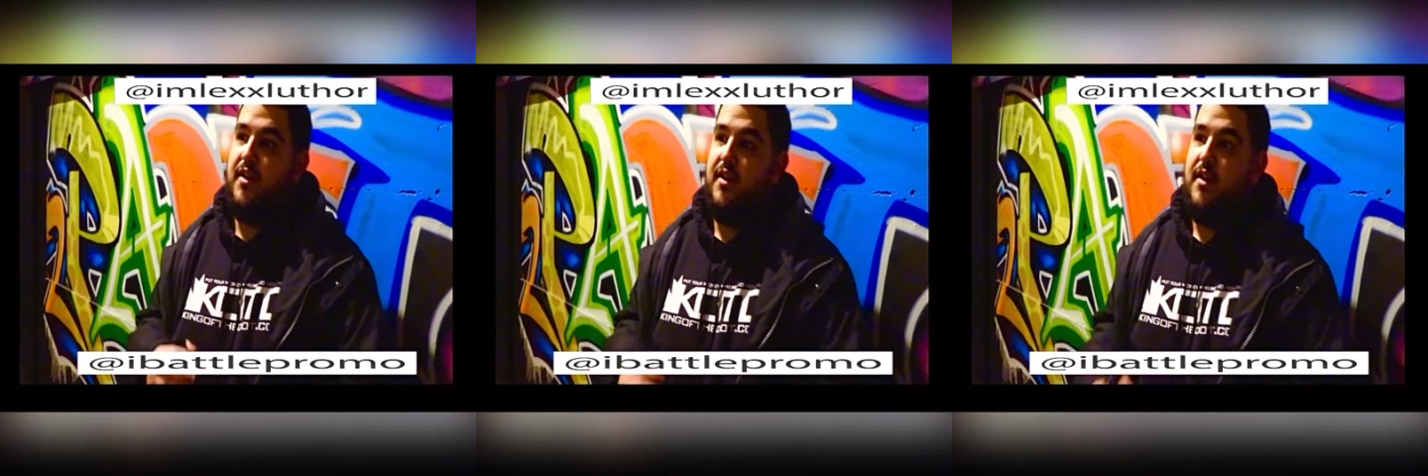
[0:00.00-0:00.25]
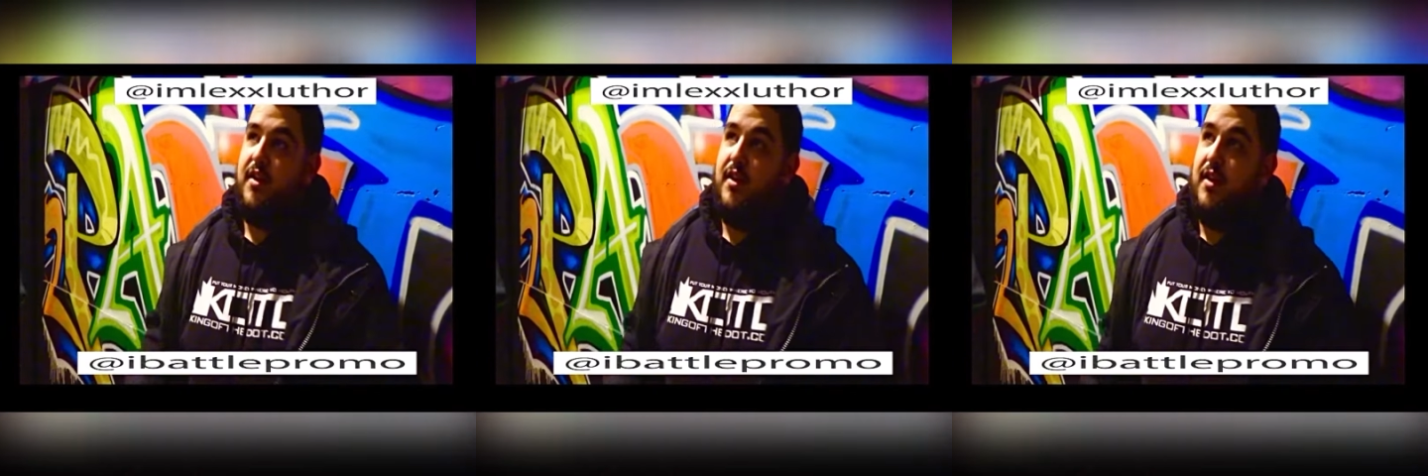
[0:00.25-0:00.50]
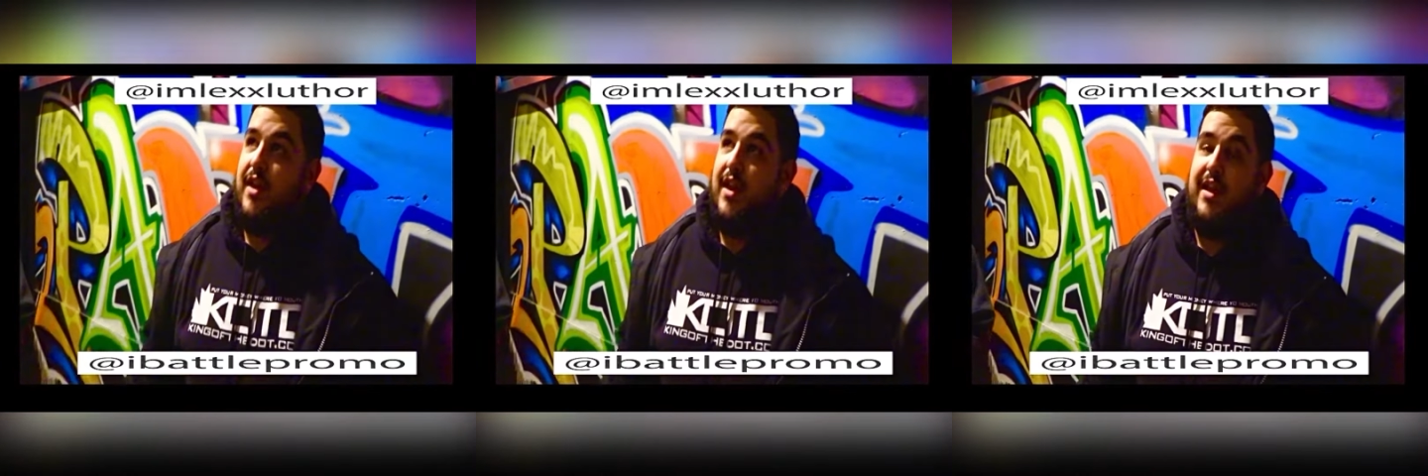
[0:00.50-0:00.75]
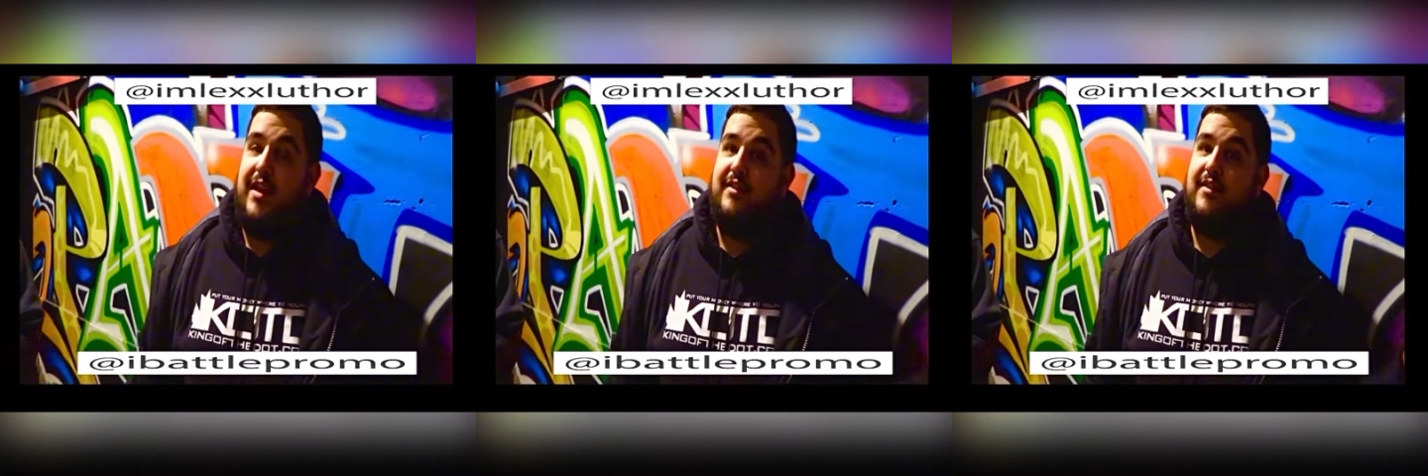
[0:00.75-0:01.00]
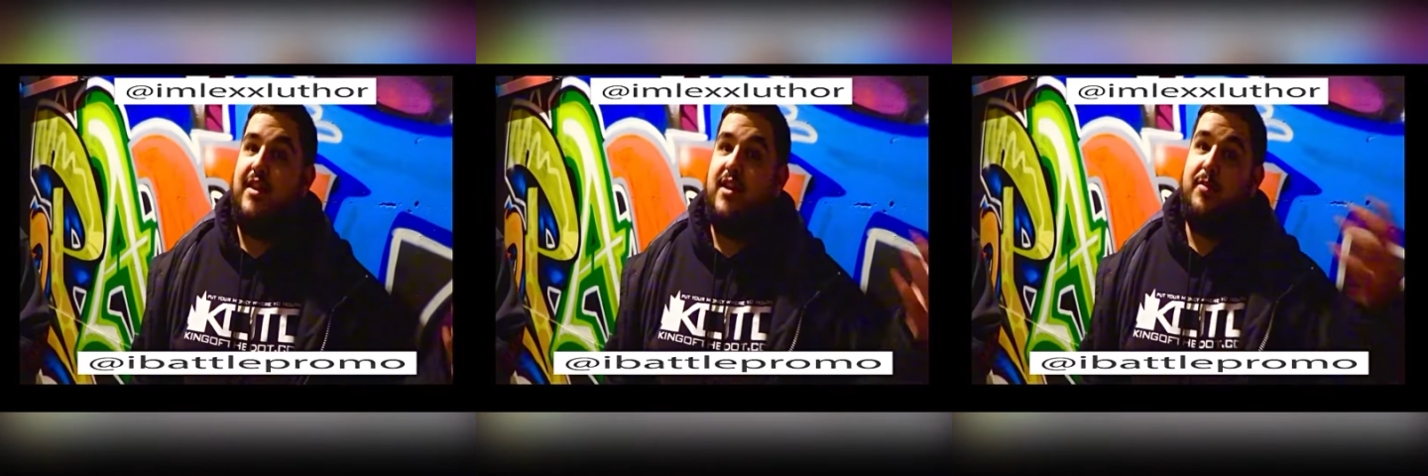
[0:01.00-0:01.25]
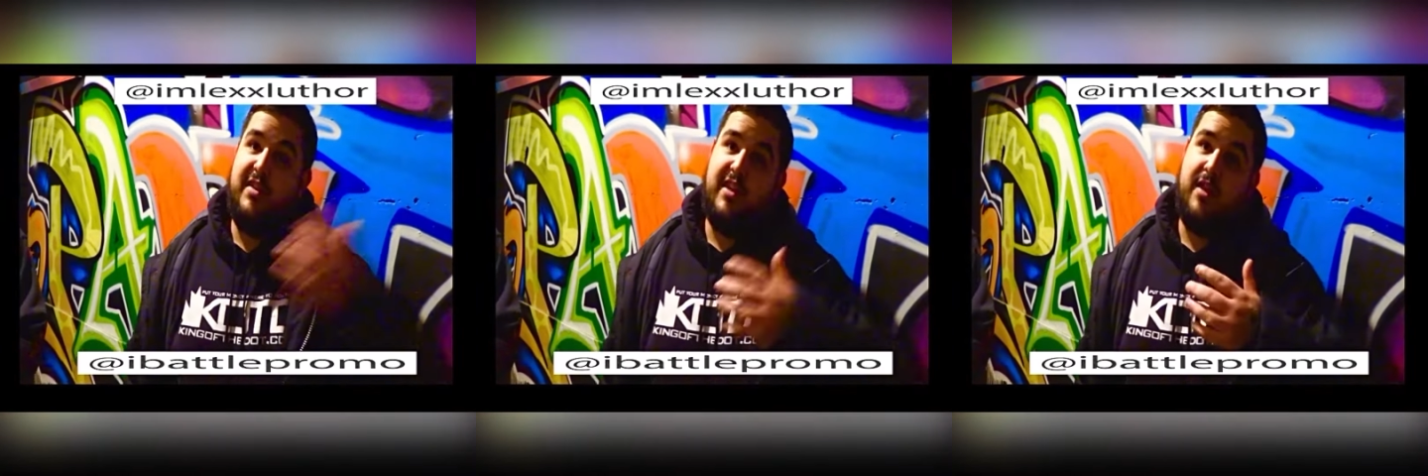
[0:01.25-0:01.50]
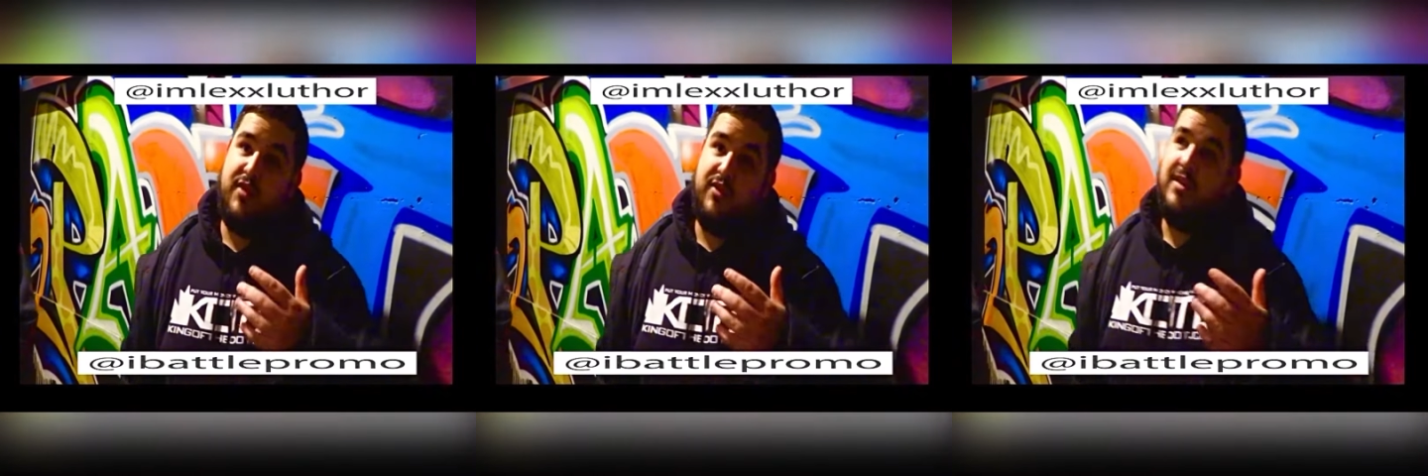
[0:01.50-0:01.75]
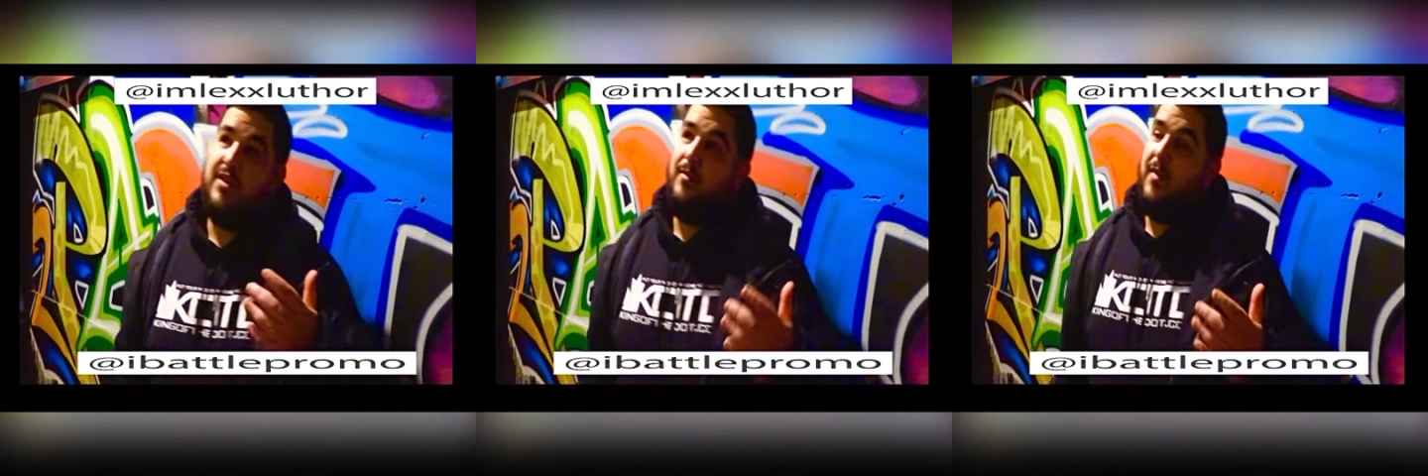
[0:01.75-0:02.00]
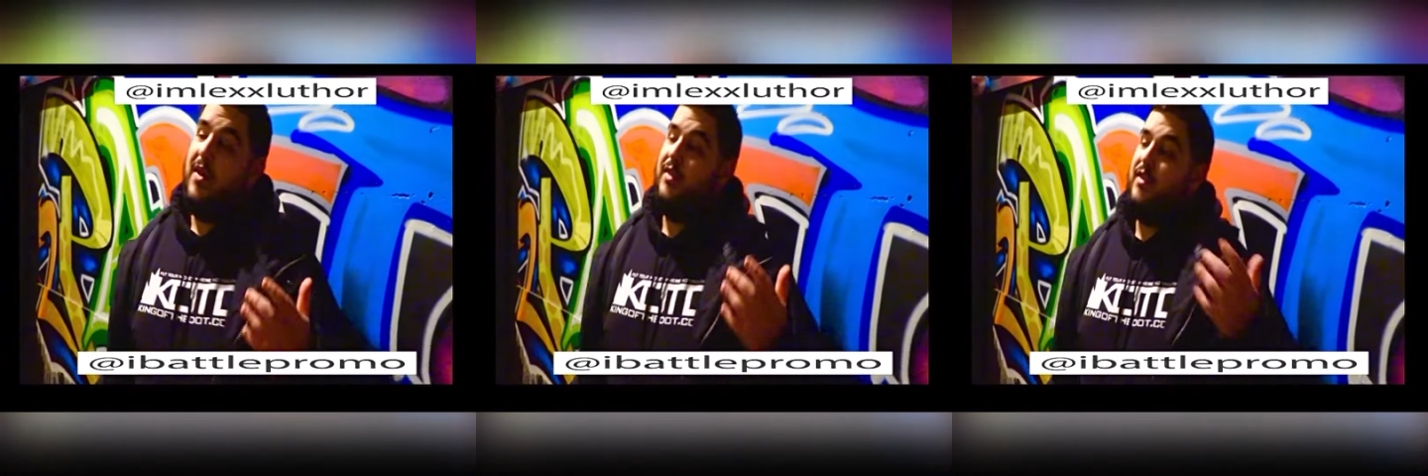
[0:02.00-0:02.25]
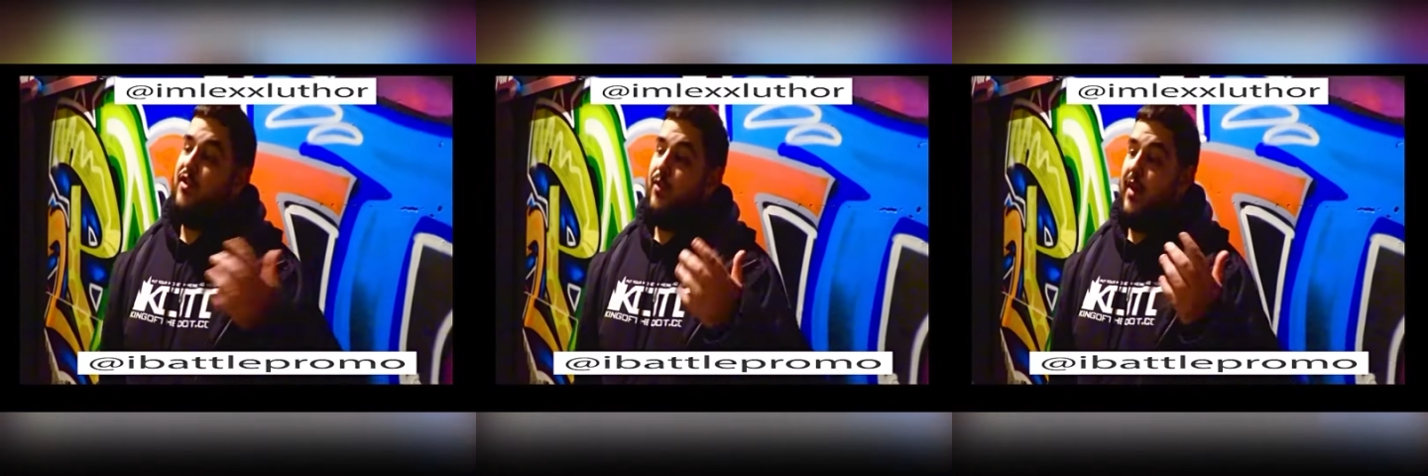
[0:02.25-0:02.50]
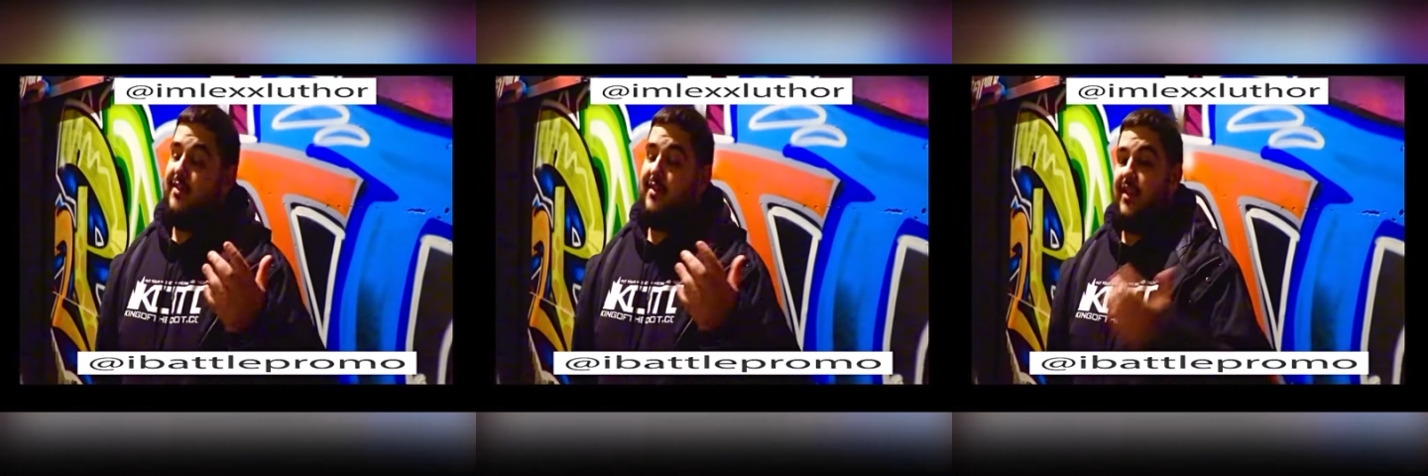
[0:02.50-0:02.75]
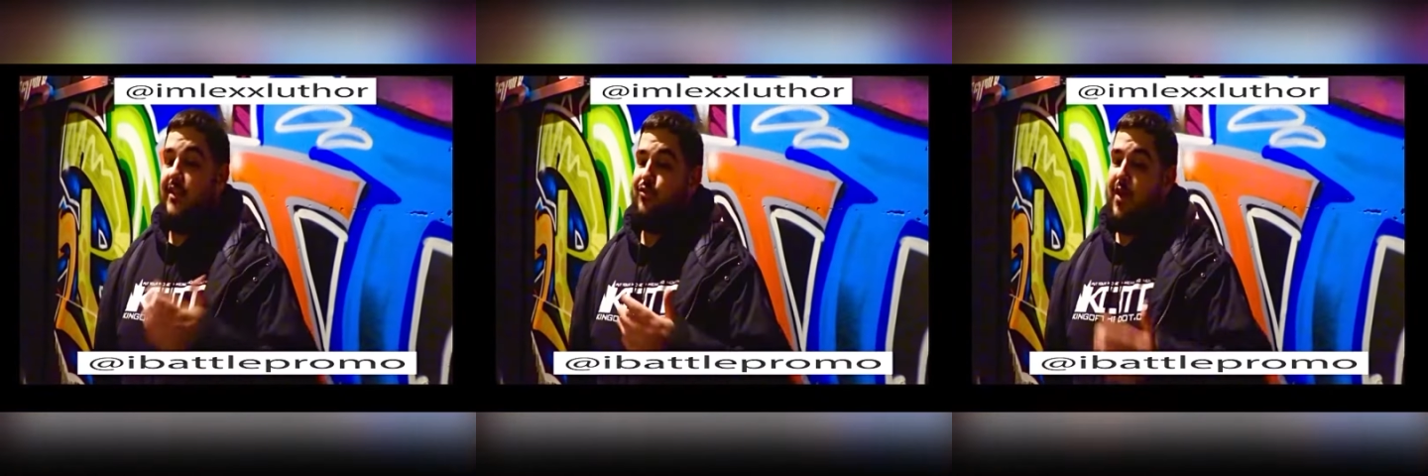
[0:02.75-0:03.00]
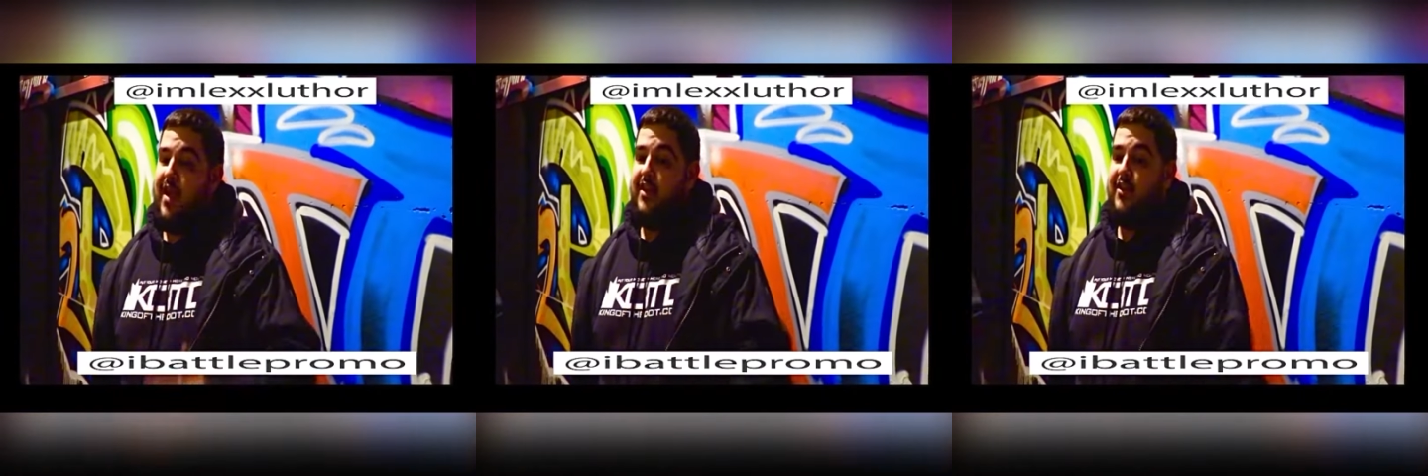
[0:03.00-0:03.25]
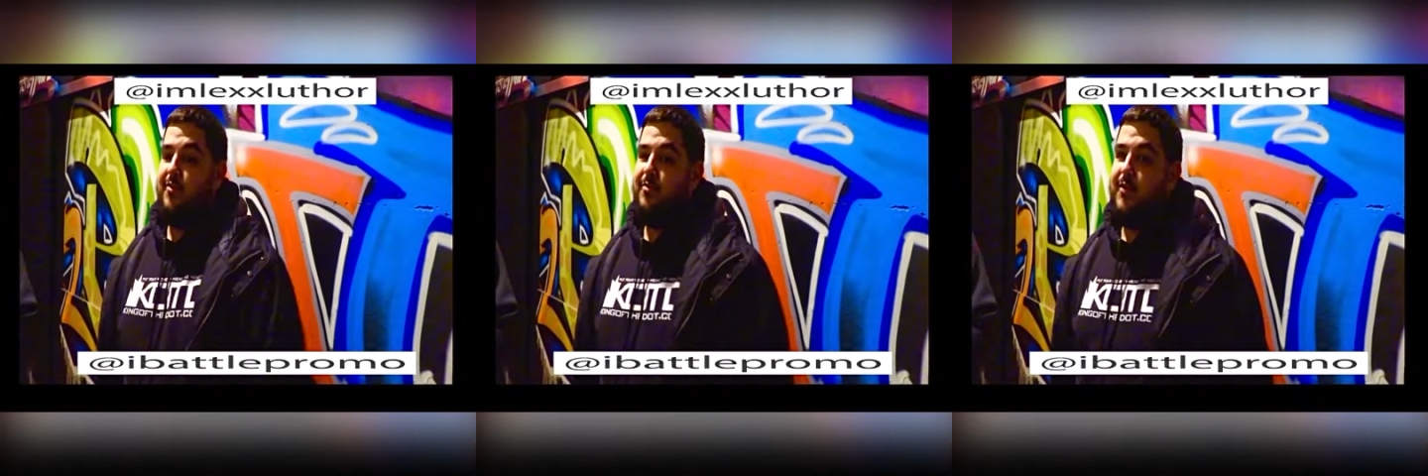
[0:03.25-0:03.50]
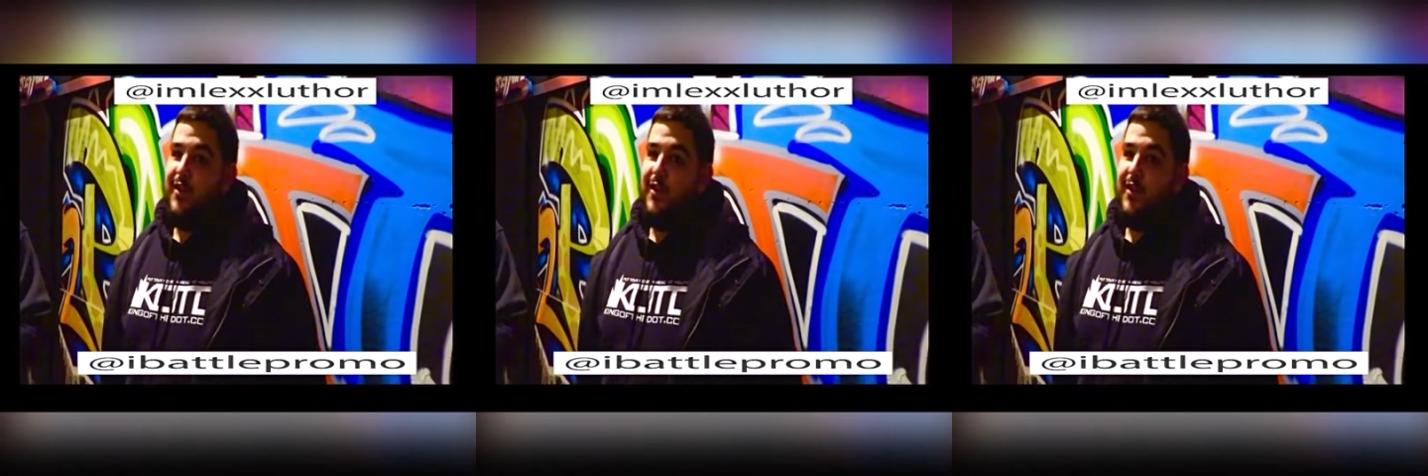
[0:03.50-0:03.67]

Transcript: and he's going to be debuting in the, in the U.S. against Random,